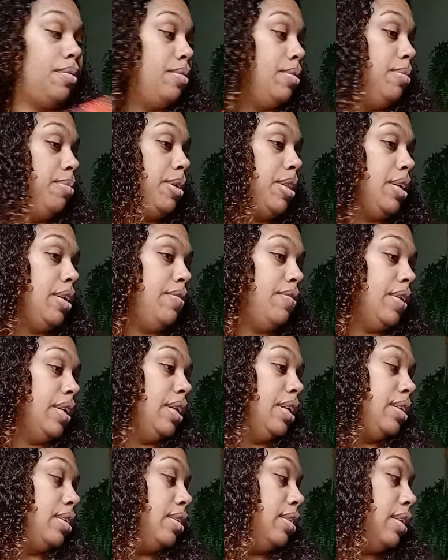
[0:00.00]
I'm going to clarify
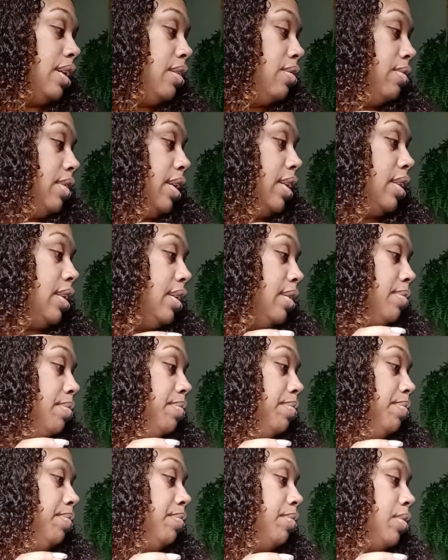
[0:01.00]
that because I don't like that.
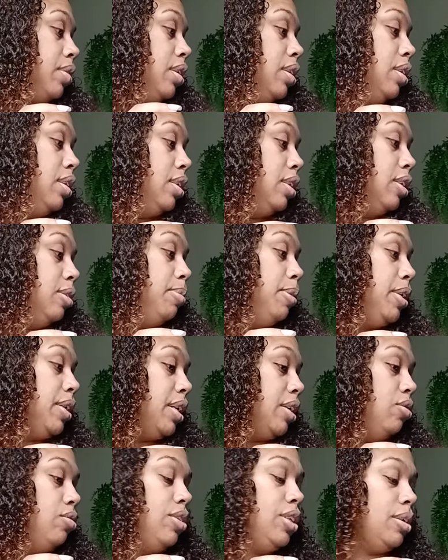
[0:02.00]
Spirit,
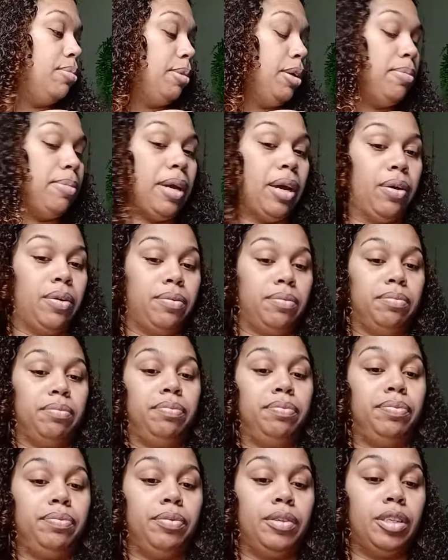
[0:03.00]
can you tell me about
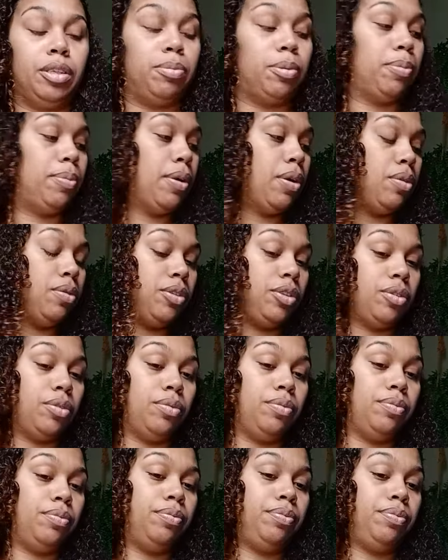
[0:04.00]
this proposal?